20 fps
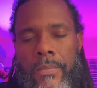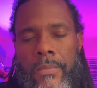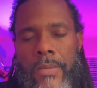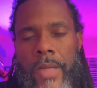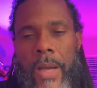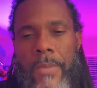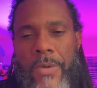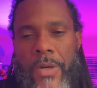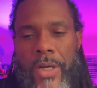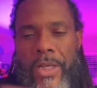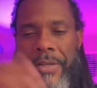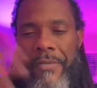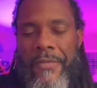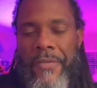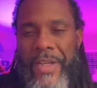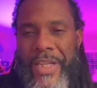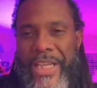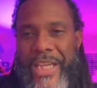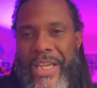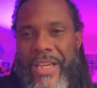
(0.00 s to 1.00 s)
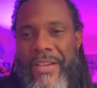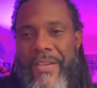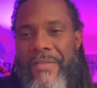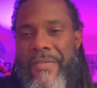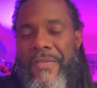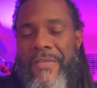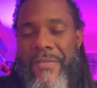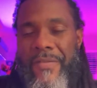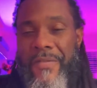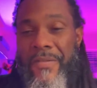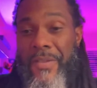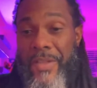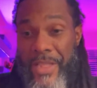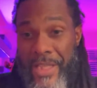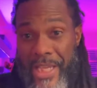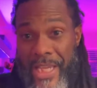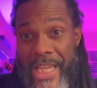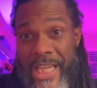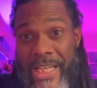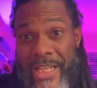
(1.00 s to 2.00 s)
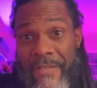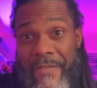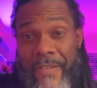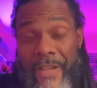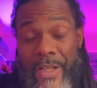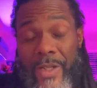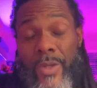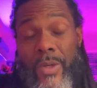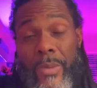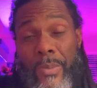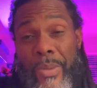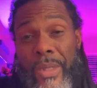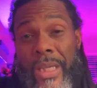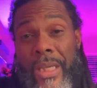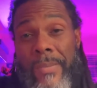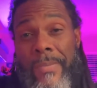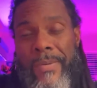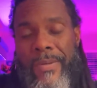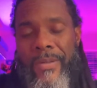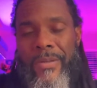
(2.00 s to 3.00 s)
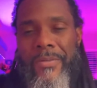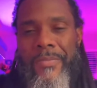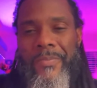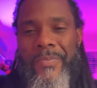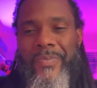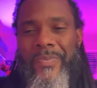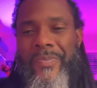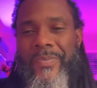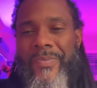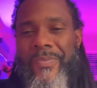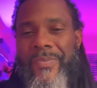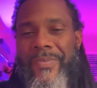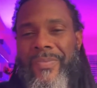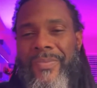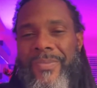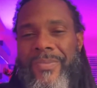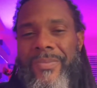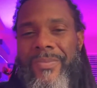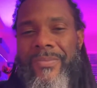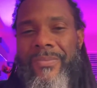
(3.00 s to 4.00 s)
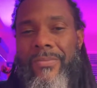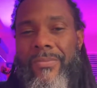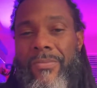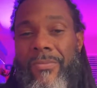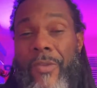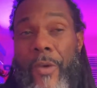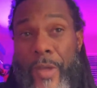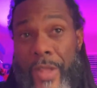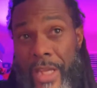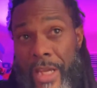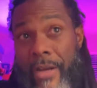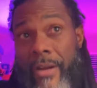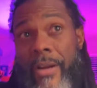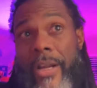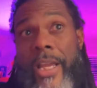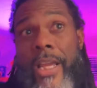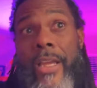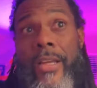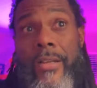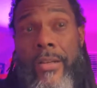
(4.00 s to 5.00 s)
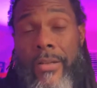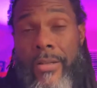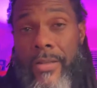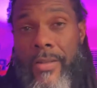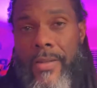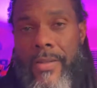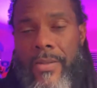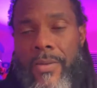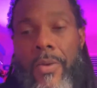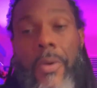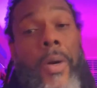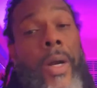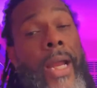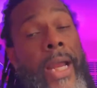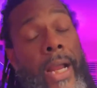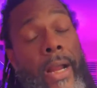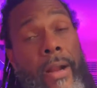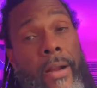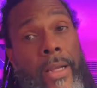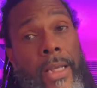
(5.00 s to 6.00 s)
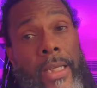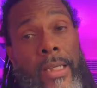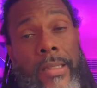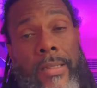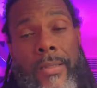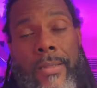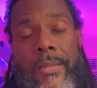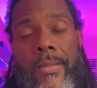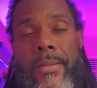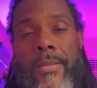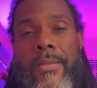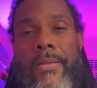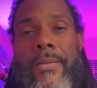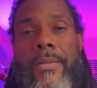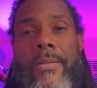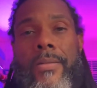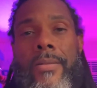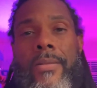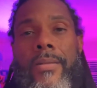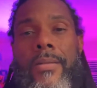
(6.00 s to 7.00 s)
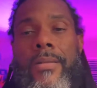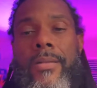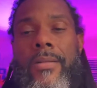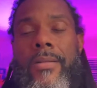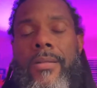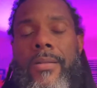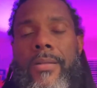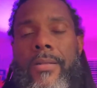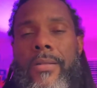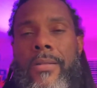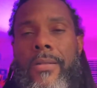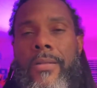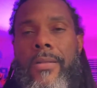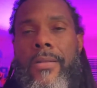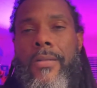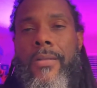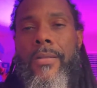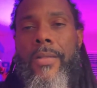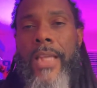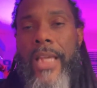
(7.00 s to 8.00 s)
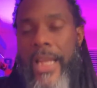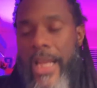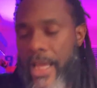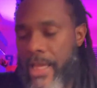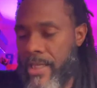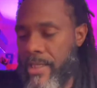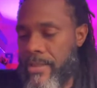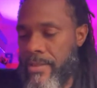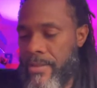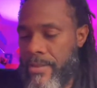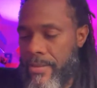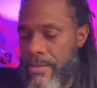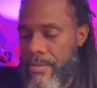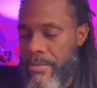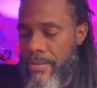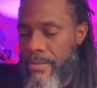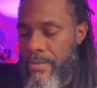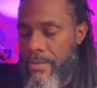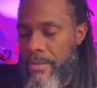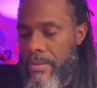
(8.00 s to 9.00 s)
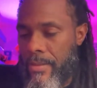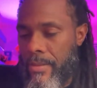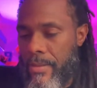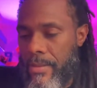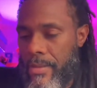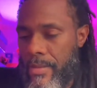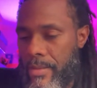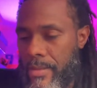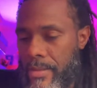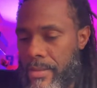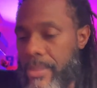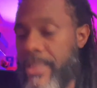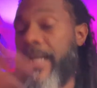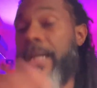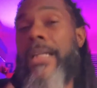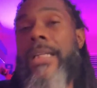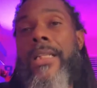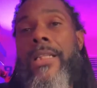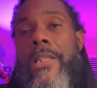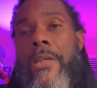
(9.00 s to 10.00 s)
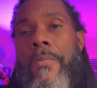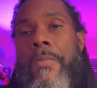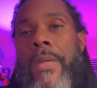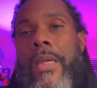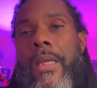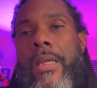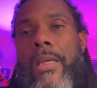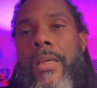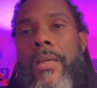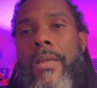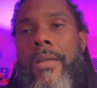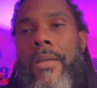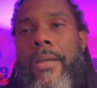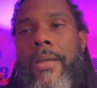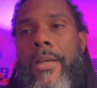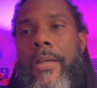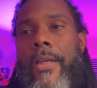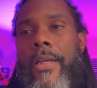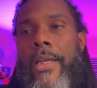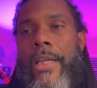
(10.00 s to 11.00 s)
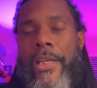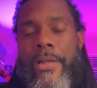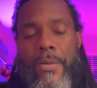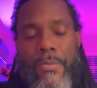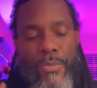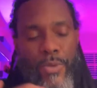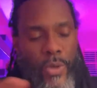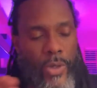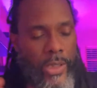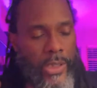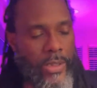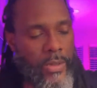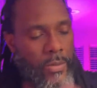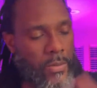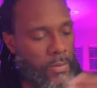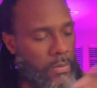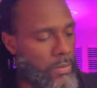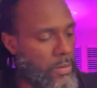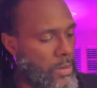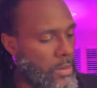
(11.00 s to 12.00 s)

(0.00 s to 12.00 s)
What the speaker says: I'm going to forgive individual people for their ignorance or arrogance that has done it to me. And I'm going to